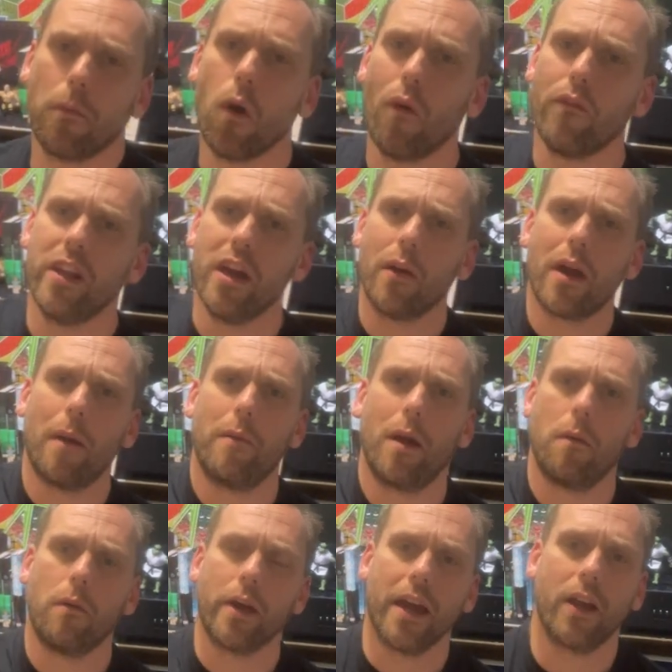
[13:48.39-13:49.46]
Got a video coming
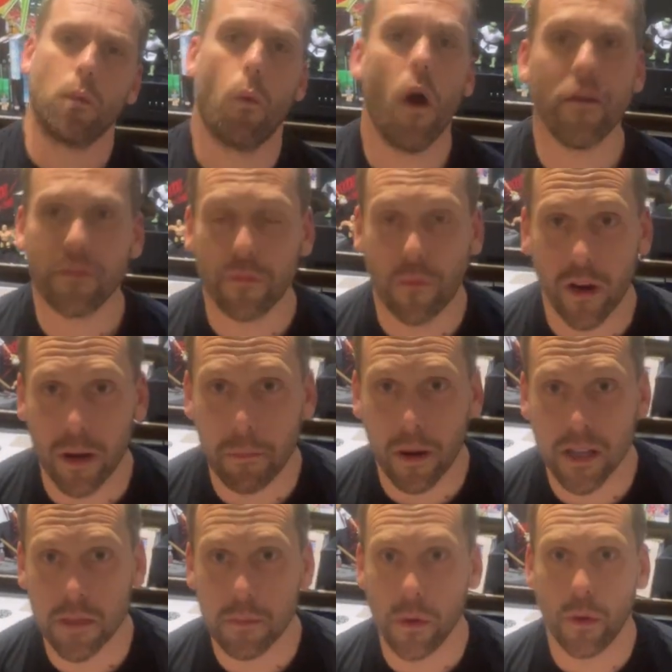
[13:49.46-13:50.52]
up. I'm getting the wife to finally
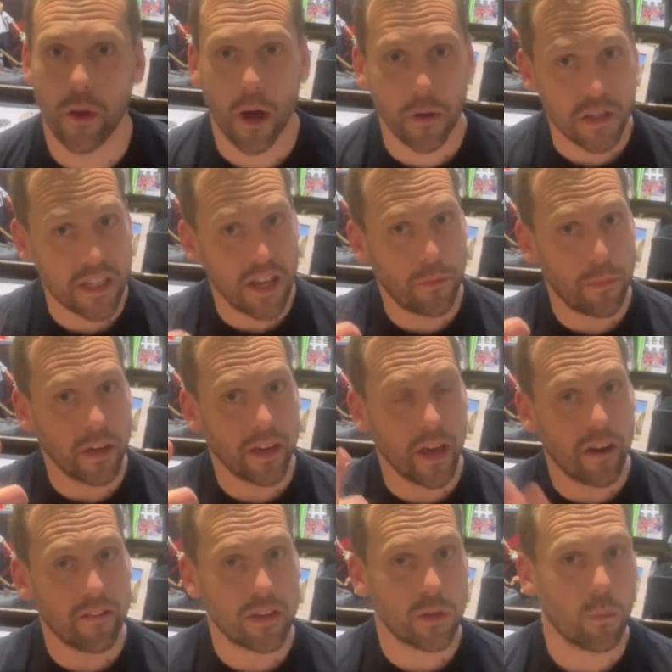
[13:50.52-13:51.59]
play Subbuteo. See if we can get
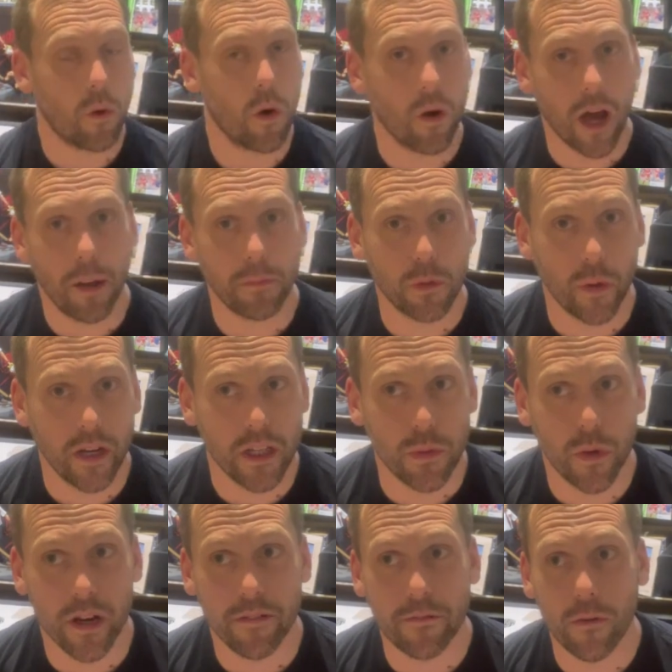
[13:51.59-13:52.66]
her into World Cup
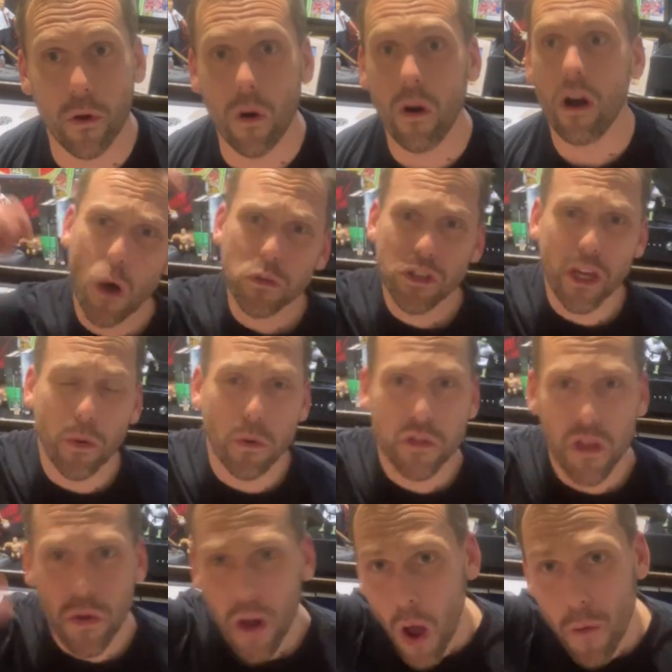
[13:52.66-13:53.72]
2024. I'll see you all
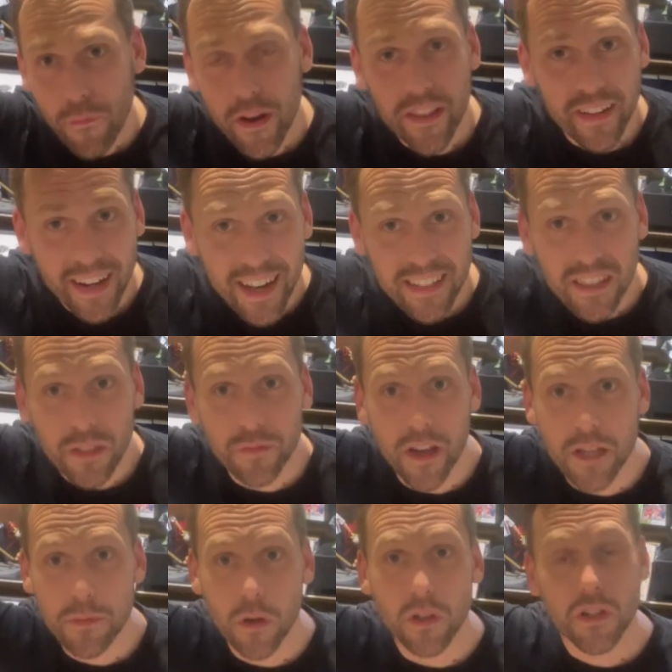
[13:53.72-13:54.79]
soon. Hopefully at the collector's
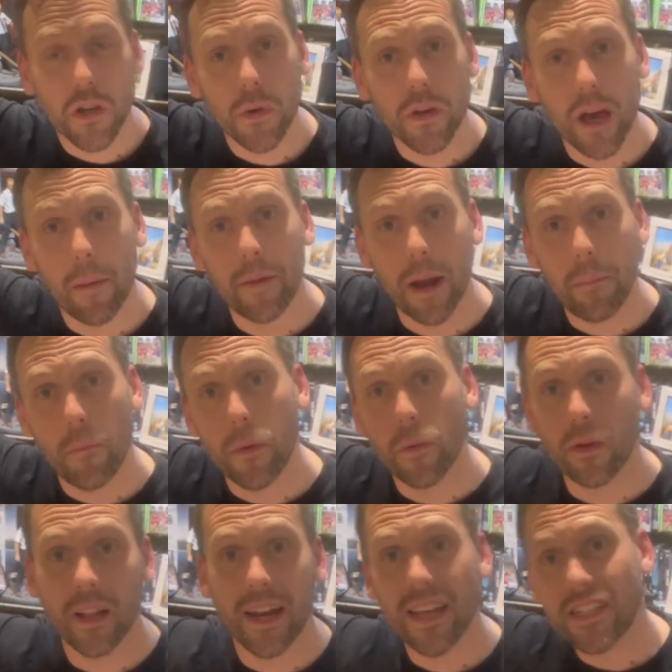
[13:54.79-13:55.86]
fairs, we've got two coming up. We've
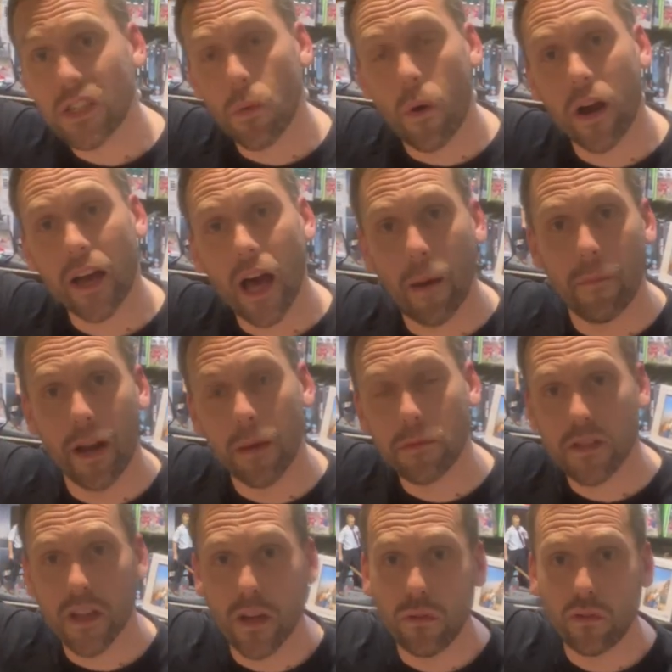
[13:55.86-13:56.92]
got the Leicester one coming up
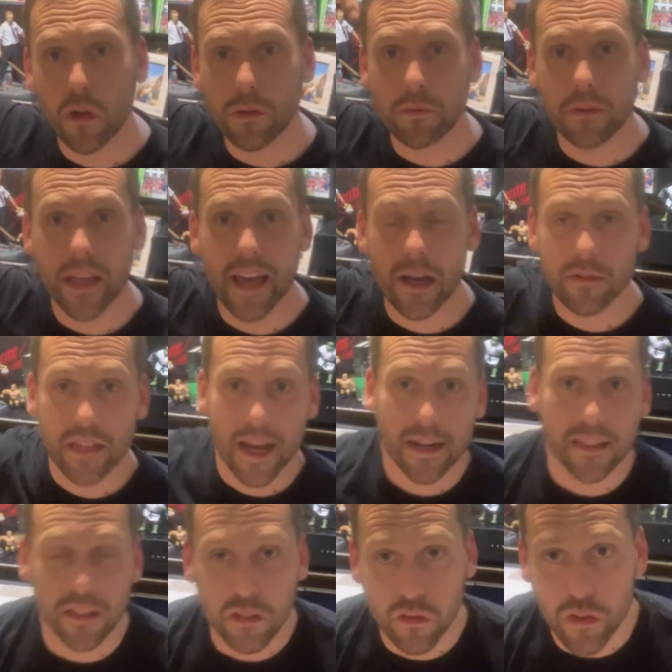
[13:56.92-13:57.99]
soon. Drop some details down
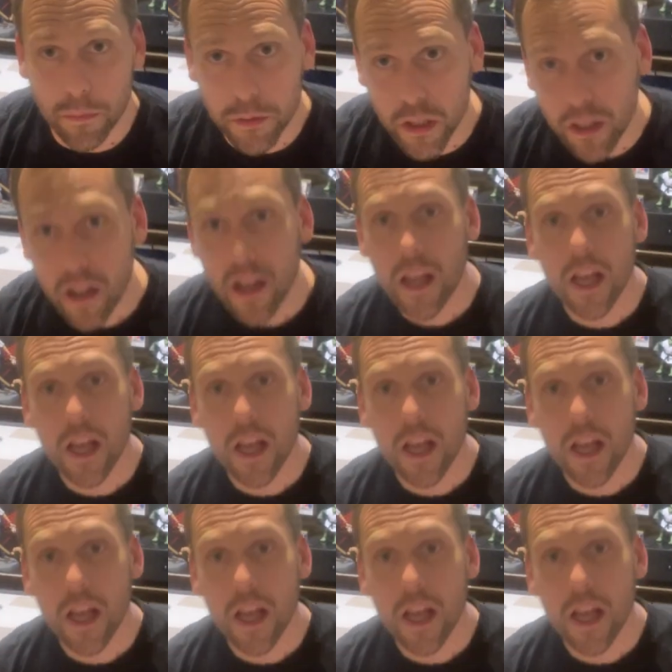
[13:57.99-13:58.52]
in the description.